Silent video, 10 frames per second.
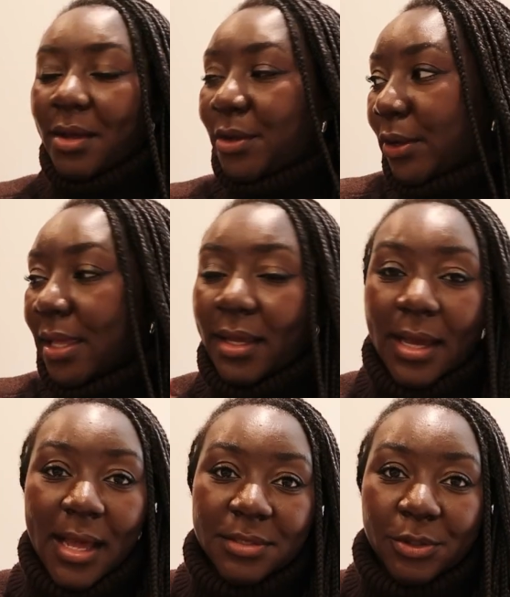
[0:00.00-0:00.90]
cooking
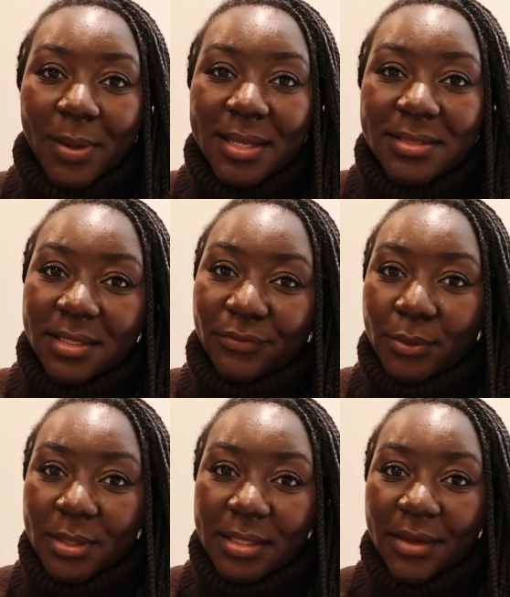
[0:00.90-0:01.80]
as always there's
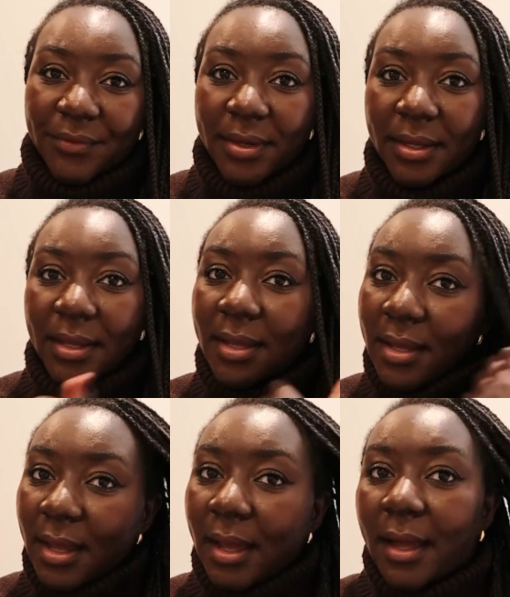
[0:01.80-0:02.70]
food in the oven
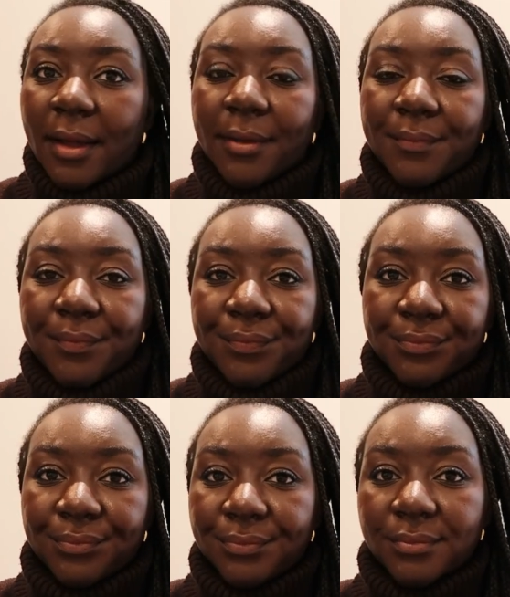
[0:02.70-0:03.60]
um
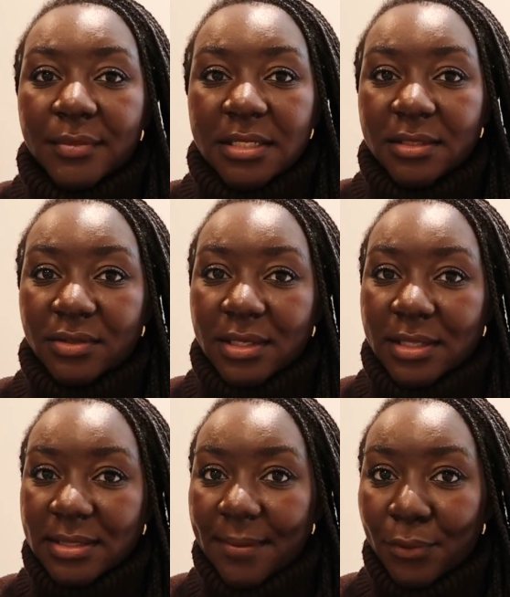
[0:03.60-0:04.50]
it's literally the
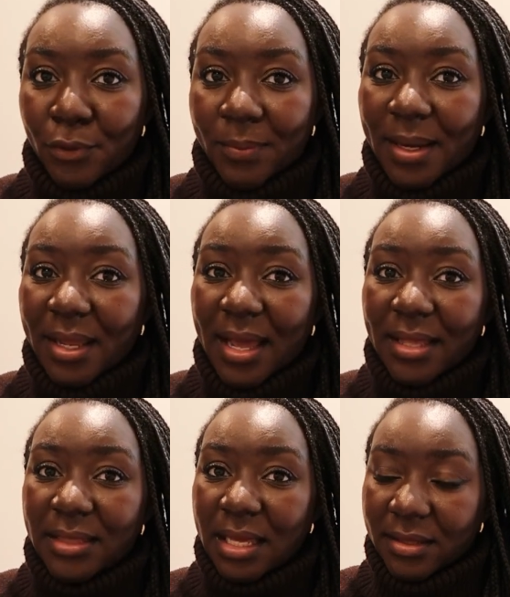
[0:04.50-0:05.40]
same pork belly i
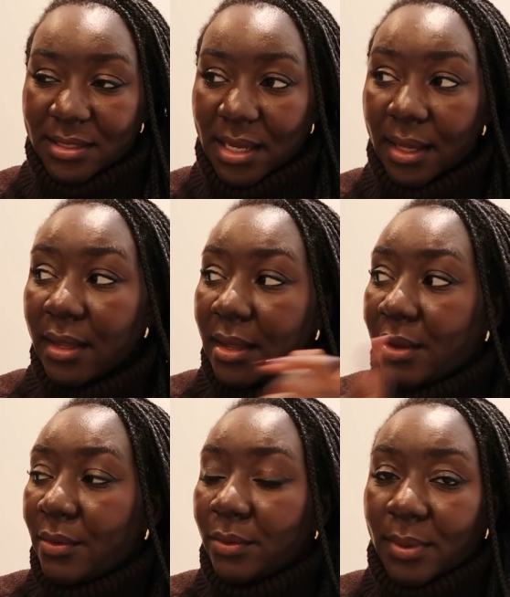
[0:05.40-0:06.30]
had the other day
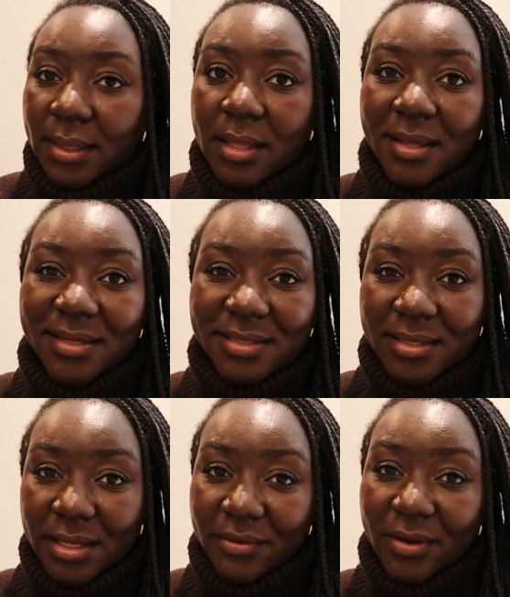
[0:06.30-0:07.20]
with
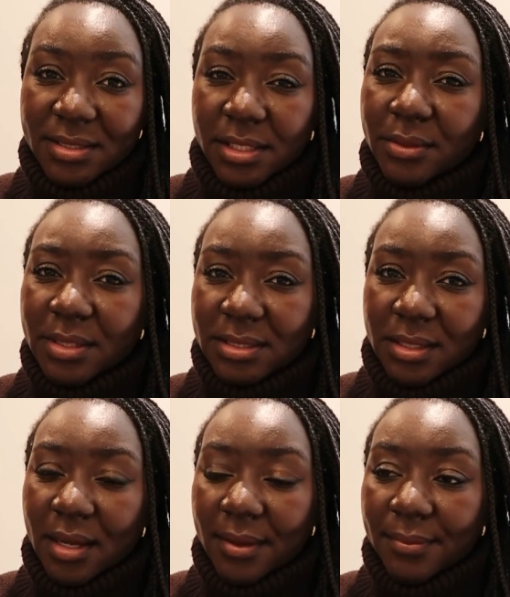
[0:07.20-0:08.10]
sticky rice though this
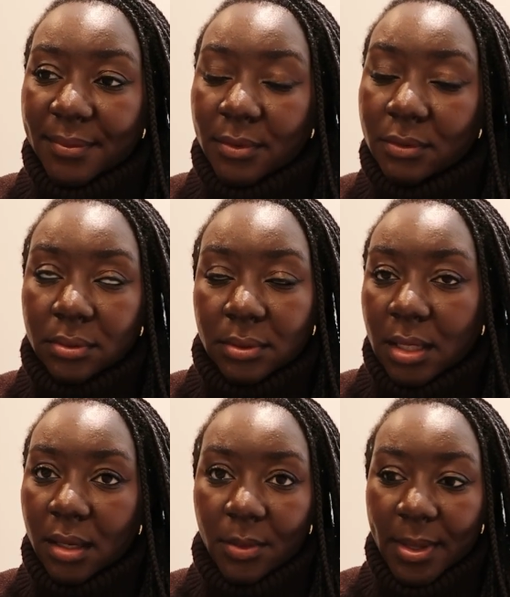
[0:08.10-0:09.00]
time i
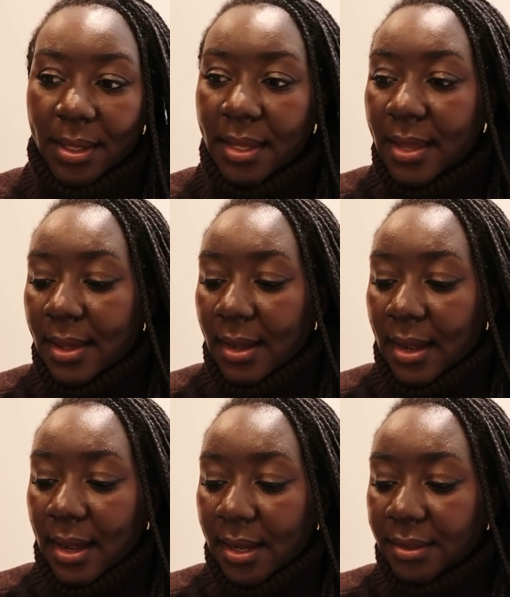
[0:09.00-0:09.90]
can't wait
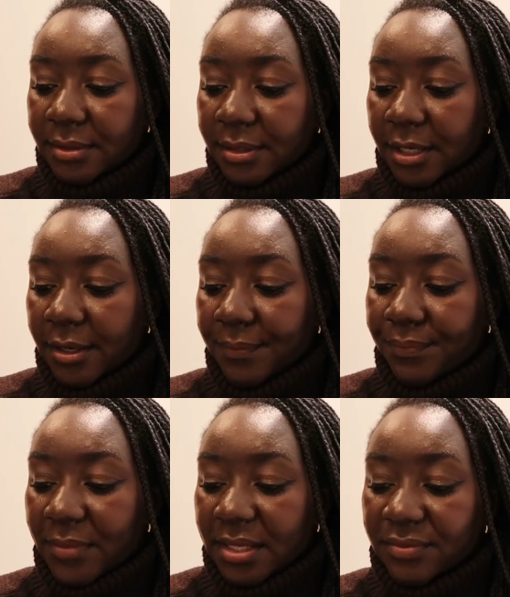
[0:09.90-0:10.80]
and
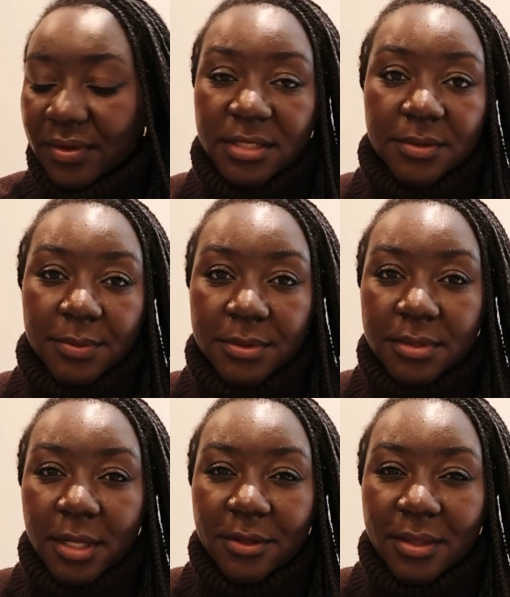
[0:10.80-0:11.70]
um, mixed vegetables
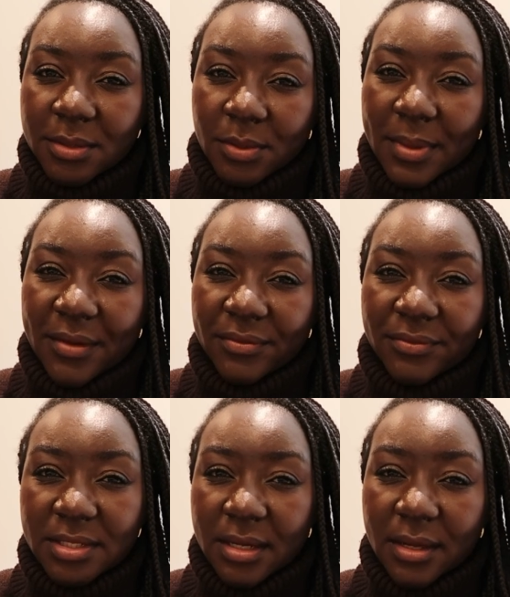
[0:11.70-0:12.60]
so that's what I'm having for
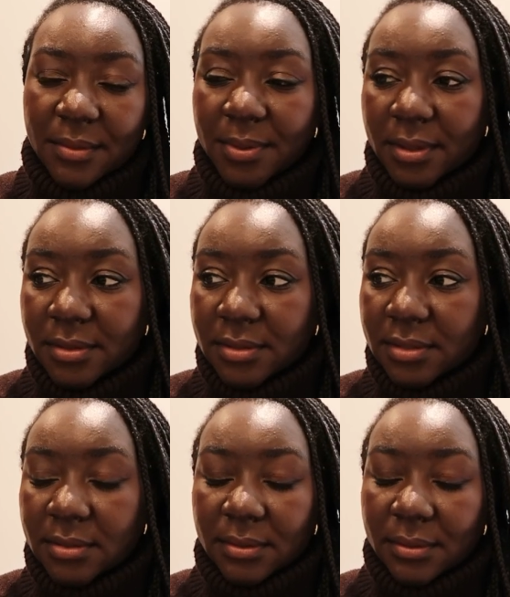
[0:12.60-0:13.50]
dinner
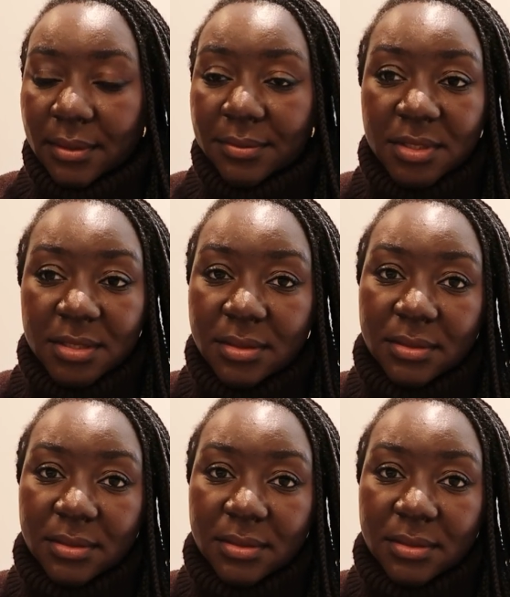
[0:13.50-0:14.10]
because I'm just